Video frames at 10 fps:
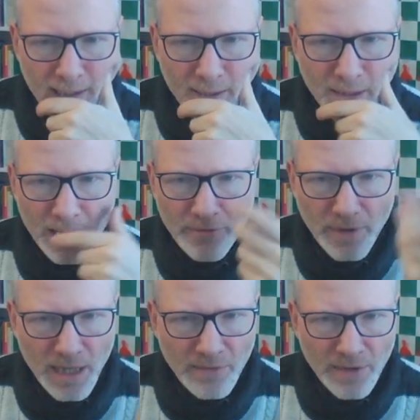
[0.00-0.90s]
I mean,
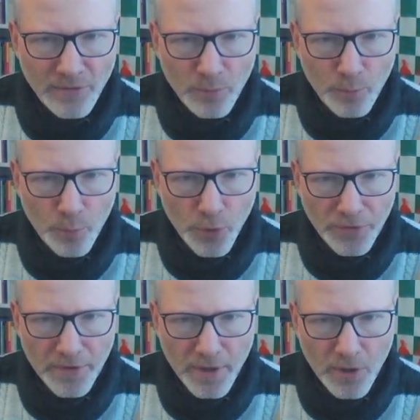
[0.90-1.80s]
even if you
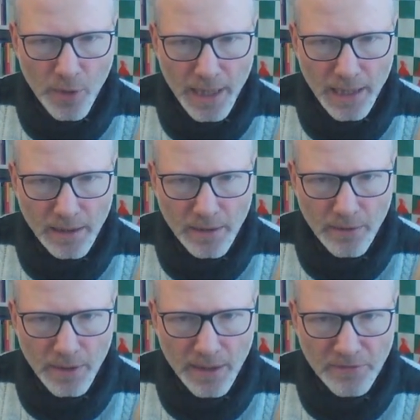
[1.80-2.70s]
put the queen
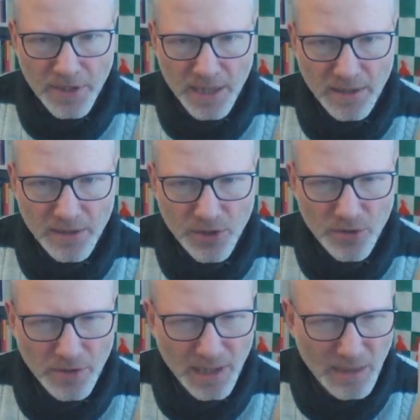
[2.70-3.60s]
on f6, there's
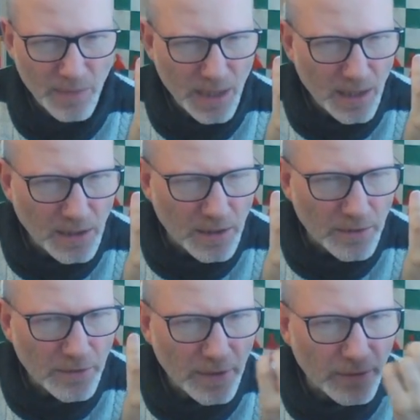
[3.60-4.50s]
not an immediate
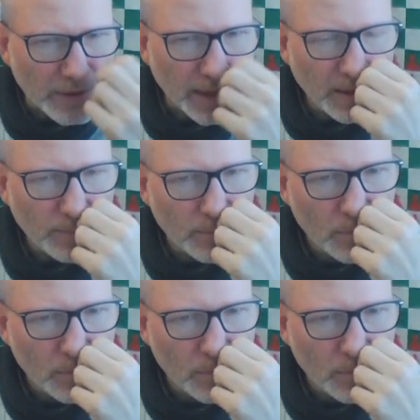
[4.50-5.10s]
threat, right?